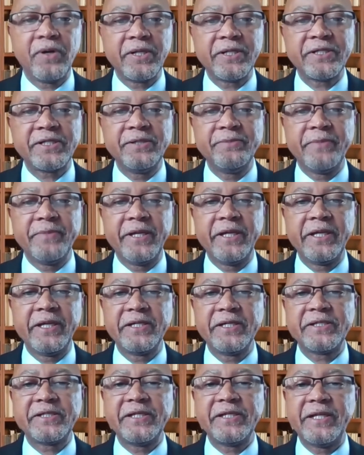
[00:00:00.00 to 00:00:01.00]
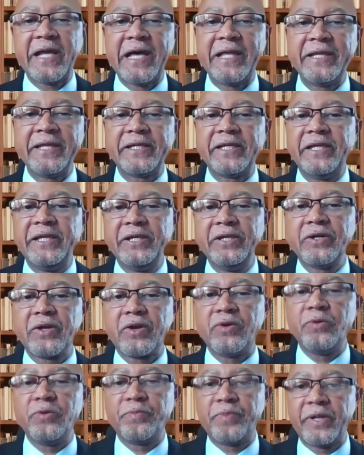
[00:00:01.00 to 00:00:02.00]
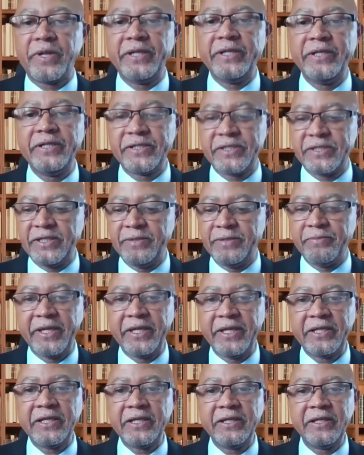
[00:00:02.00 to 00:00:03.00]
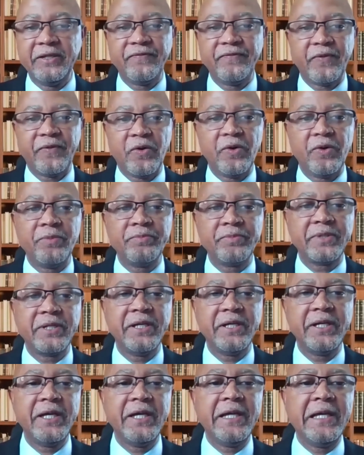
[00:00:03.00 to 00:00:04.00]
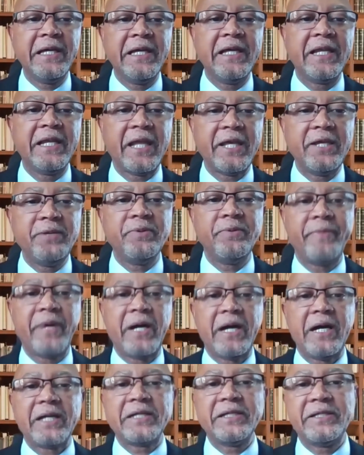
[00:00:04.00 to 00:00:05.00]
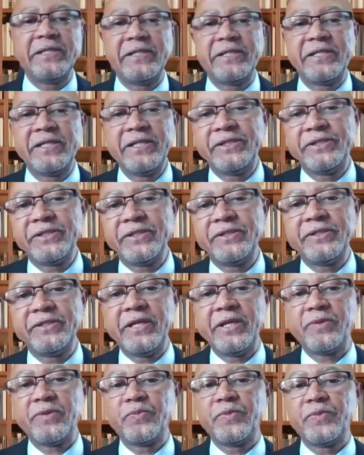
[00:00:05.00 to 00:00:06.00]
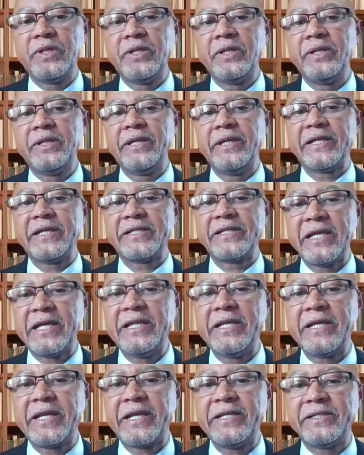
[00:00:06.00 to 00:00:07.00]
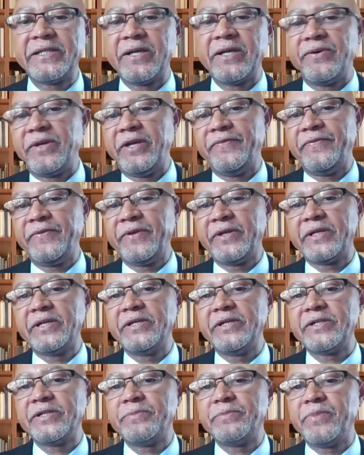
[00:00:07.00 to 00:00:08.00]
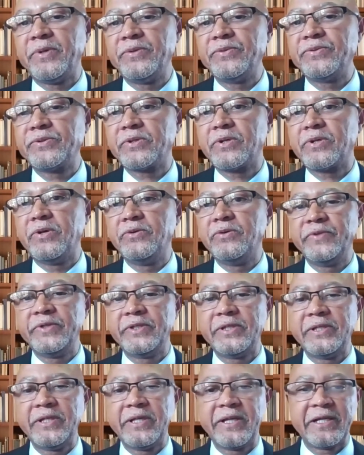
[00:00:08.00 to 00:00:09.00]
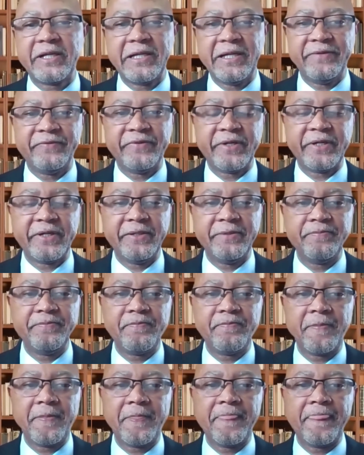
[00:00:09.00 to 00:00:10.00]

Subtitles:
policymakers, and other key role players in making informed labor market decisions that will accelerate South Africa's post-COVID recovery.